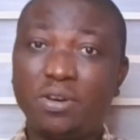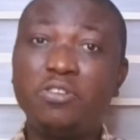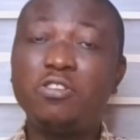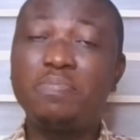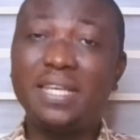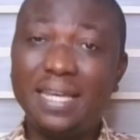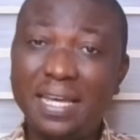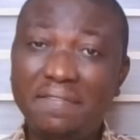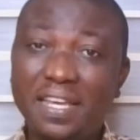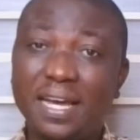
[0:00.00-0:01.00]
on your
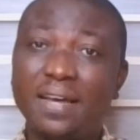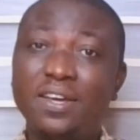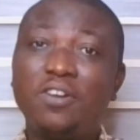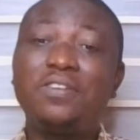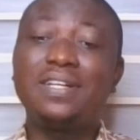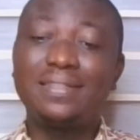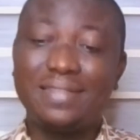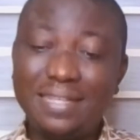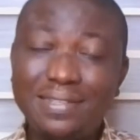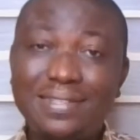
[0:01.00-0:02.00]
behavior, on the
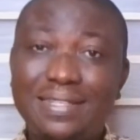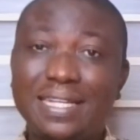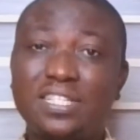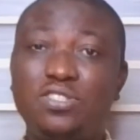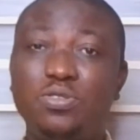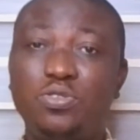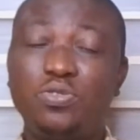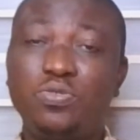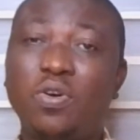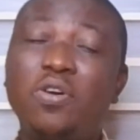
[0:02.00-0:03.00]
things that you
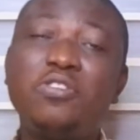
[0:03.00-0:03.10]
do,